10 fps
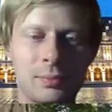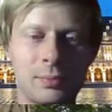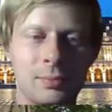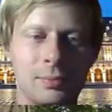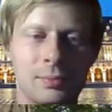
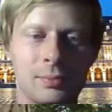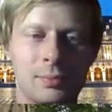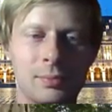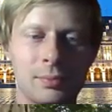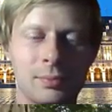
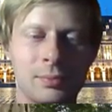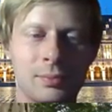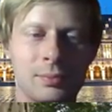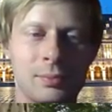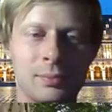
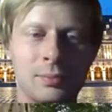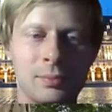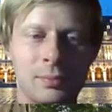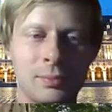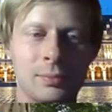
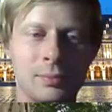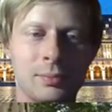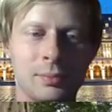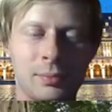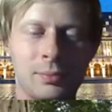
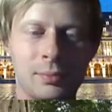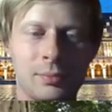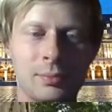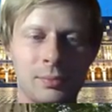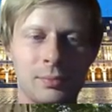
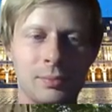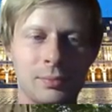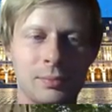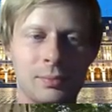(silent)